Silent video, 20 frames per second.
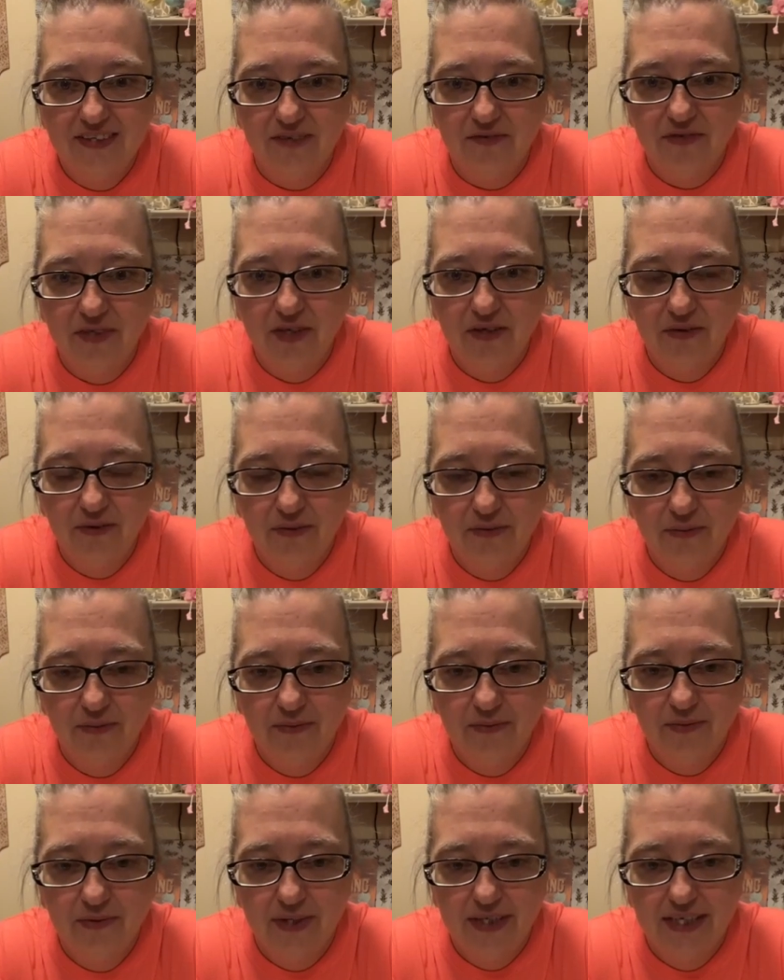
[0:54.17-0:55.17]
So if you
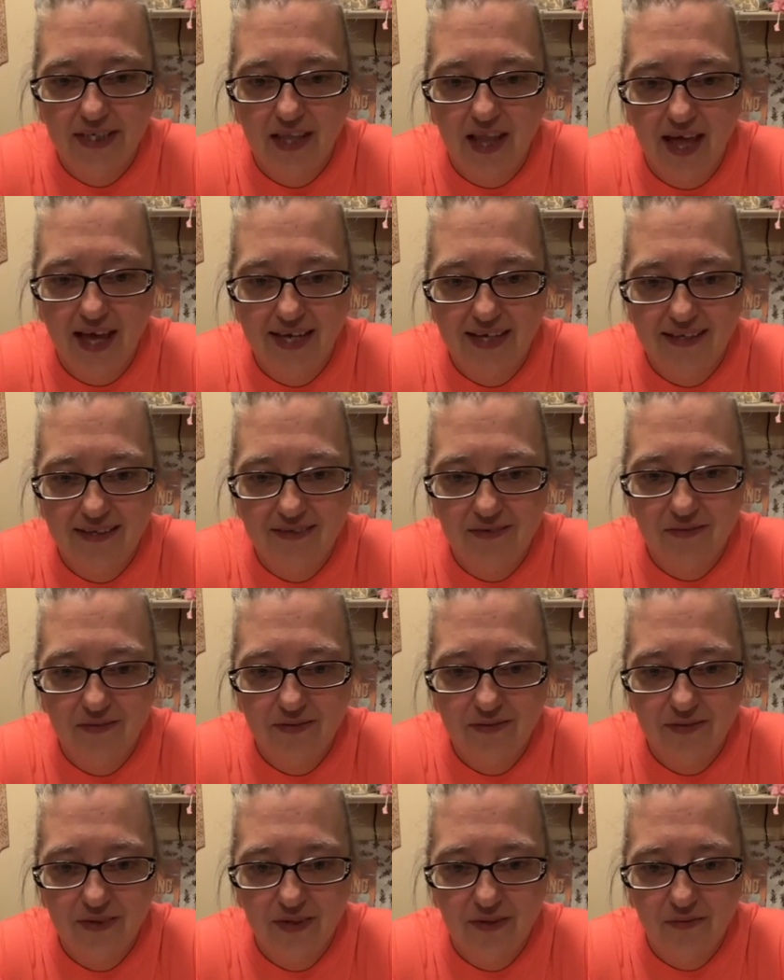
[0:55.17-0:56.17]
would like
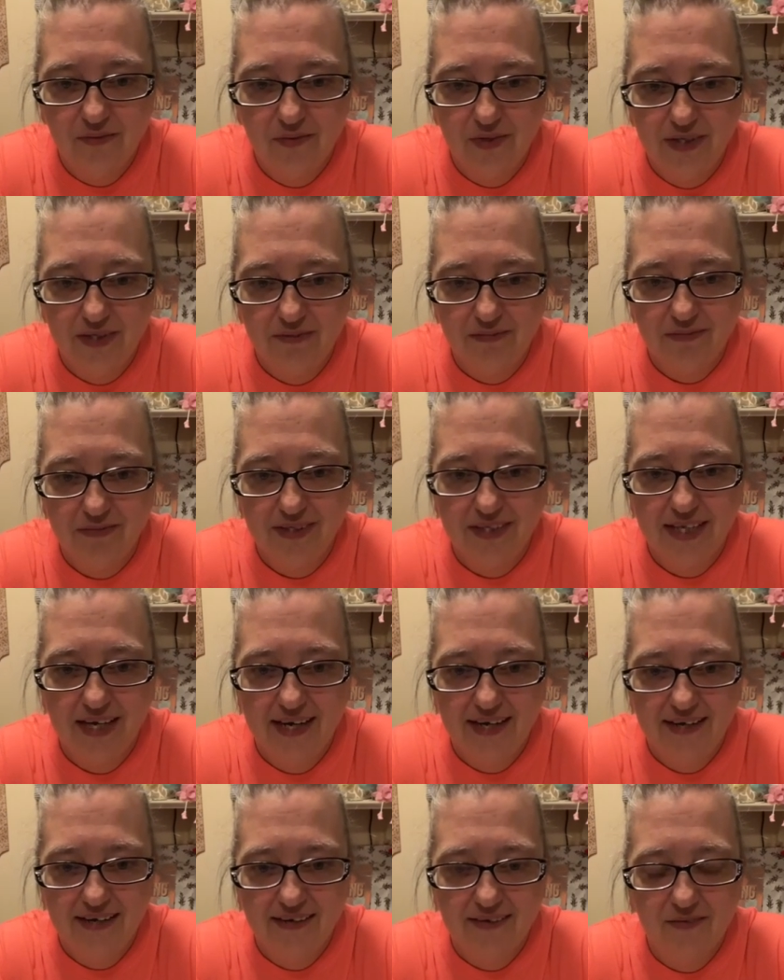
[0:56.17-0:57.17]
and wouldn't
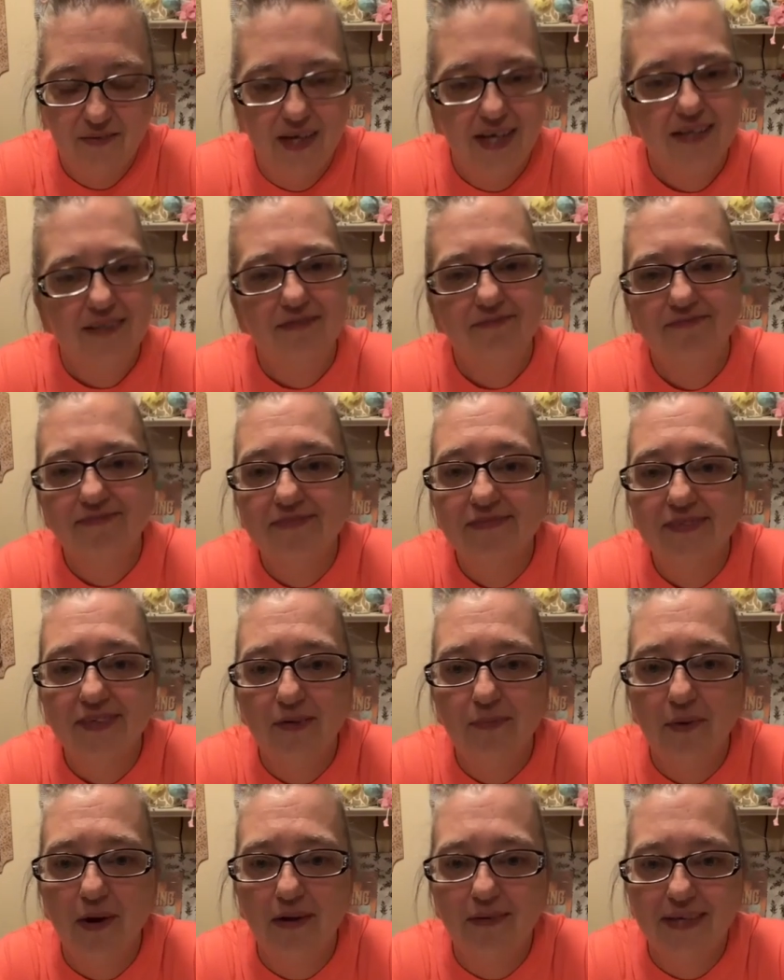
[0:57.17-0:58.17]
care, well,
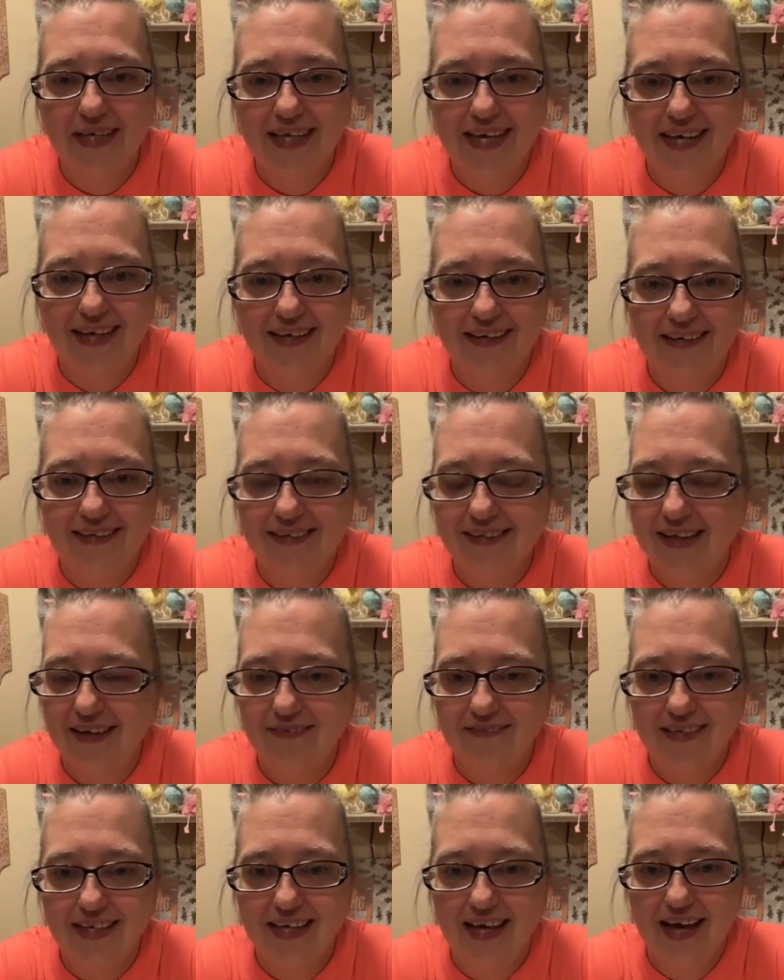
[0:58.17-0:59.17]
you probably can't because I
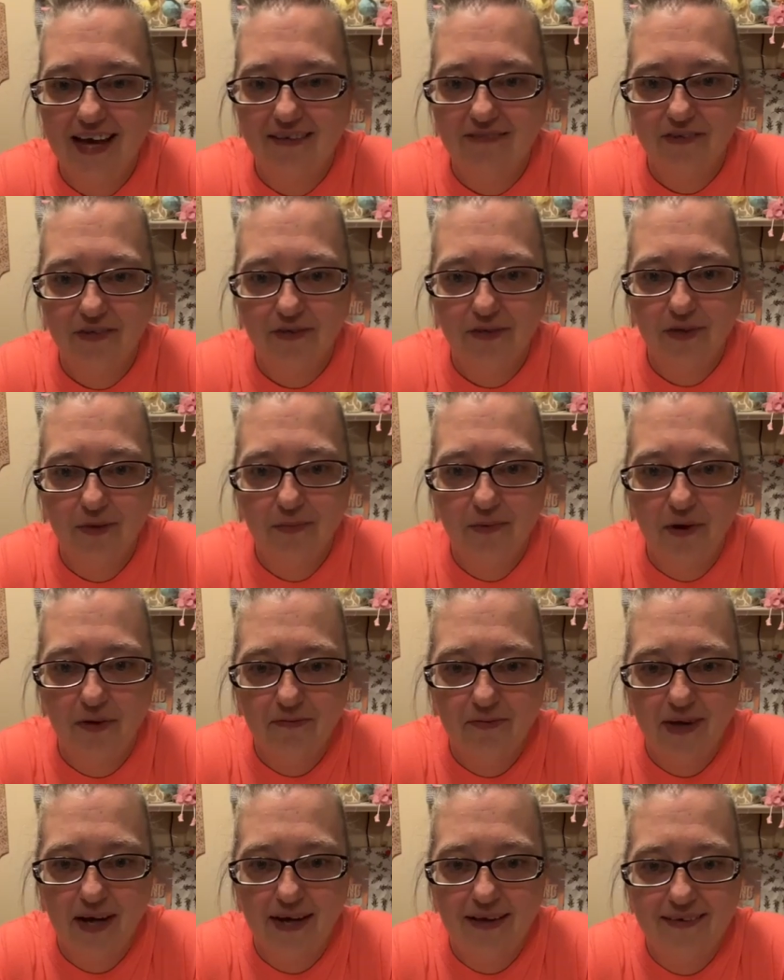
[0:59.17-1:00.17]
don't think I have your new
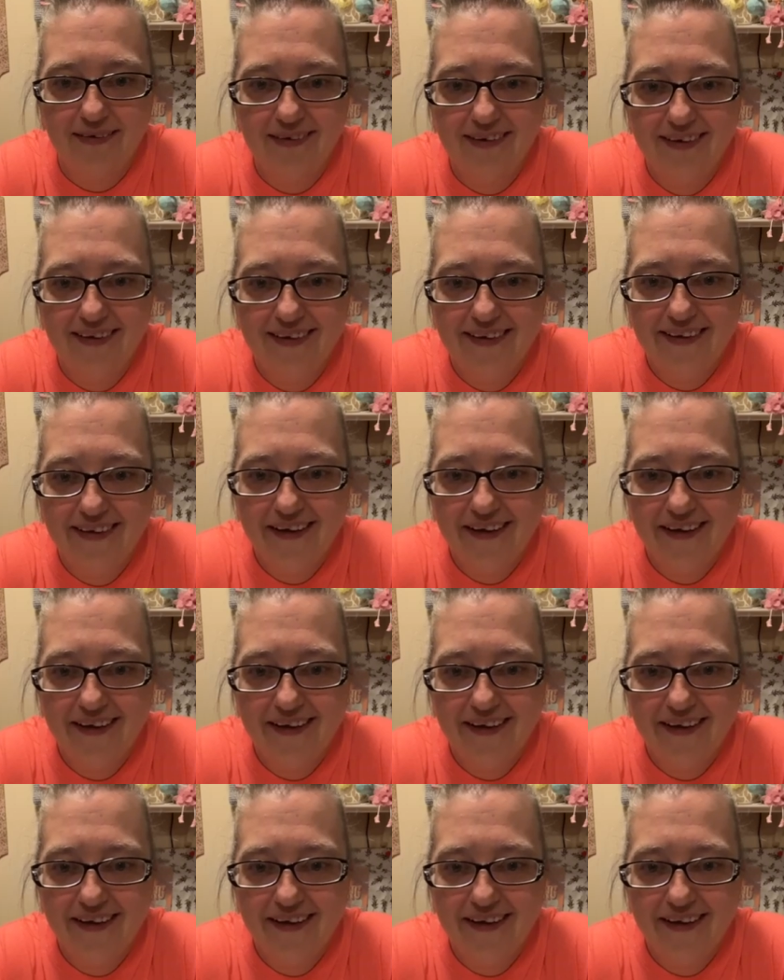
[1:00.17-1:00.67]
profile